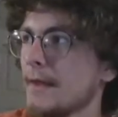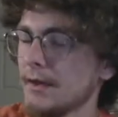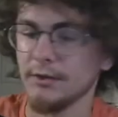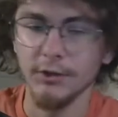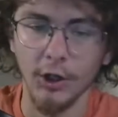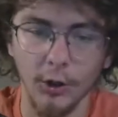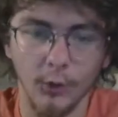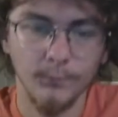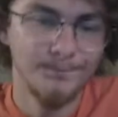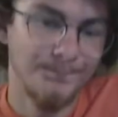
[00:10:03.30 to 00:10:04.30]
you
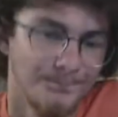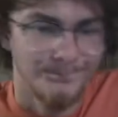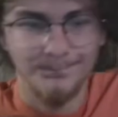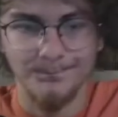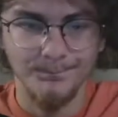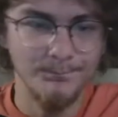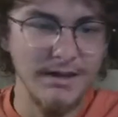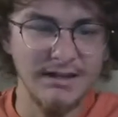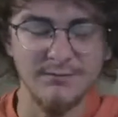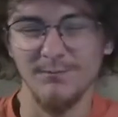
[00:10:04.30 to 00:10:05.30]
know,
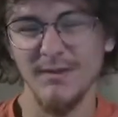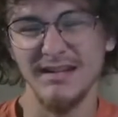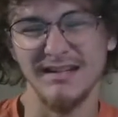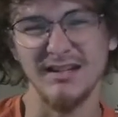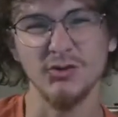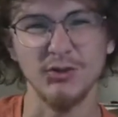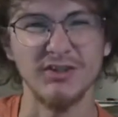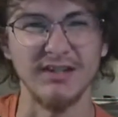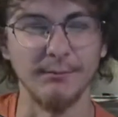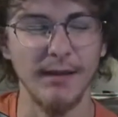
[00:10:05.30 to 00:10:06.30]
make it
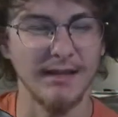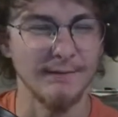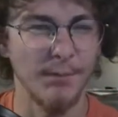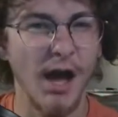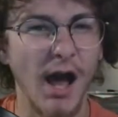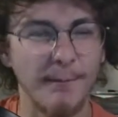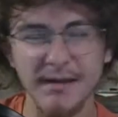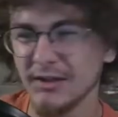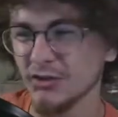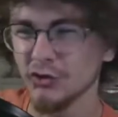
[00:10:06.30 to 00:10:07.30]
interesting, make it pop,
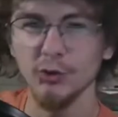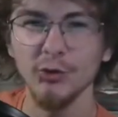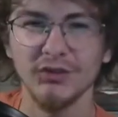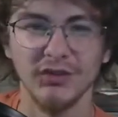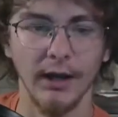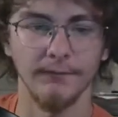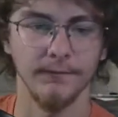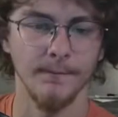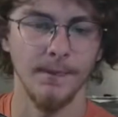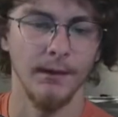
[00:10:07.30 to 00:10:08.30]
make it do stuff.
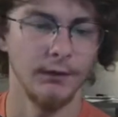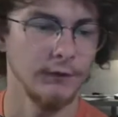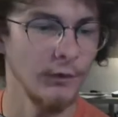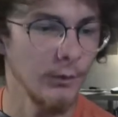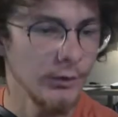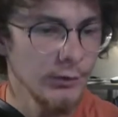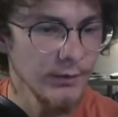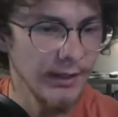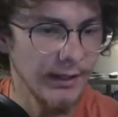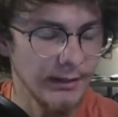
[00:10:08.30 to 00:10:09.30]
So you
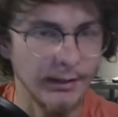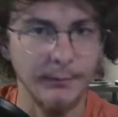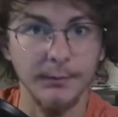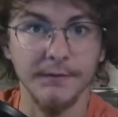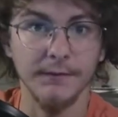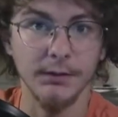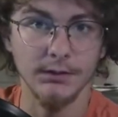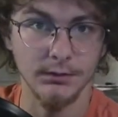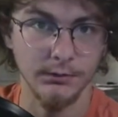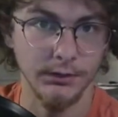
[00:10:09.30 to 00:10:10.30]
can, and I'm going to be very
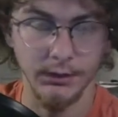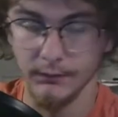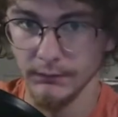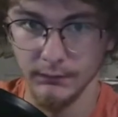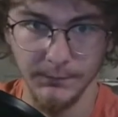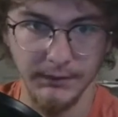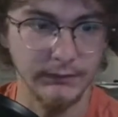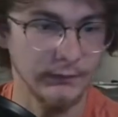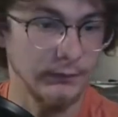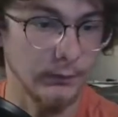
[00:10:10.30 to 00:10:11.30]
general here. This is a basic
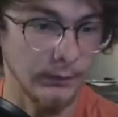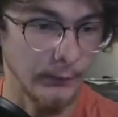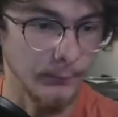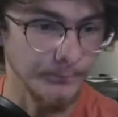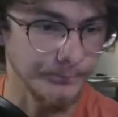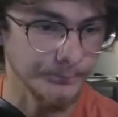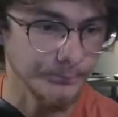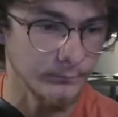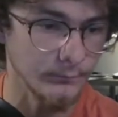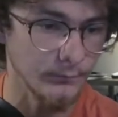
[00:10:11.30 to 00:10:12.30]
tutorial,
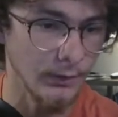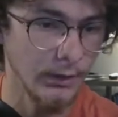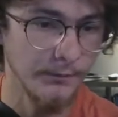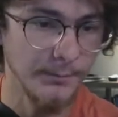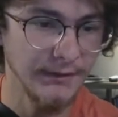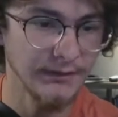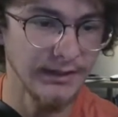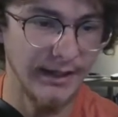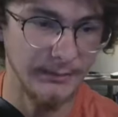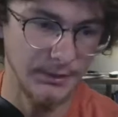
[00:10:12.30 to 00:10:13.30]
basic
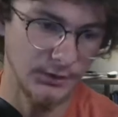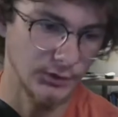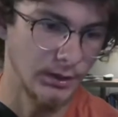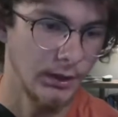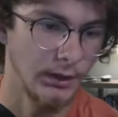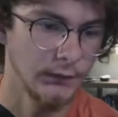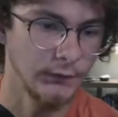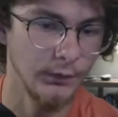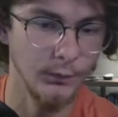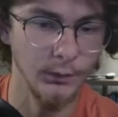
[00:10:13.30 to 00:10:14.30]
animation.
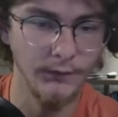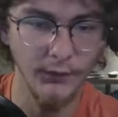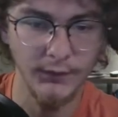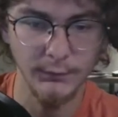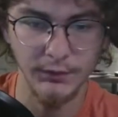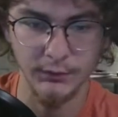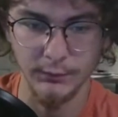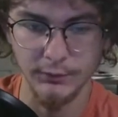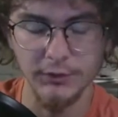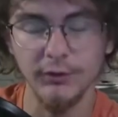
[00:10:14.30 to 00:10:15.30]
So one of the things we can do, and
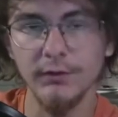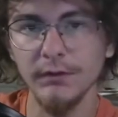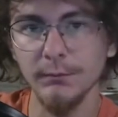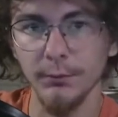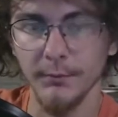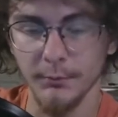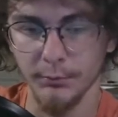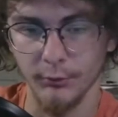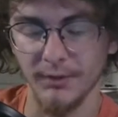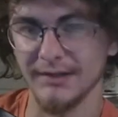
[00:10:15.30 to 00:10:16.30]
you can do this in Premiere
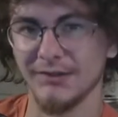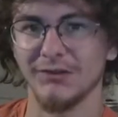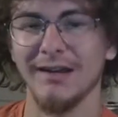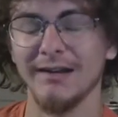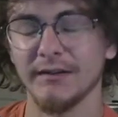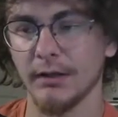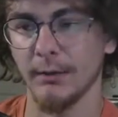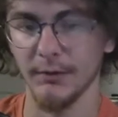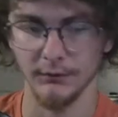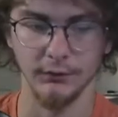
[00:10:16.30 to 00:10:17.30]
Pro, but I decided to come
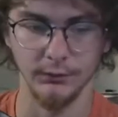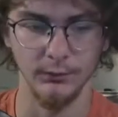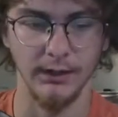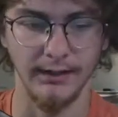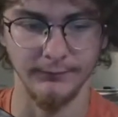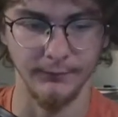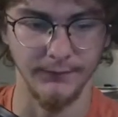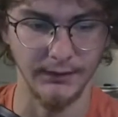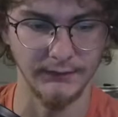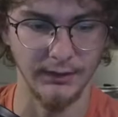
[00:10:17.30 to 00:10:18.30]
into After
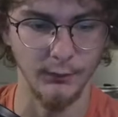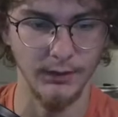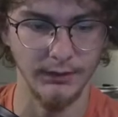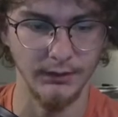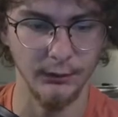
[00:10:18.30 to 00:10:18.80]
Effects. A quick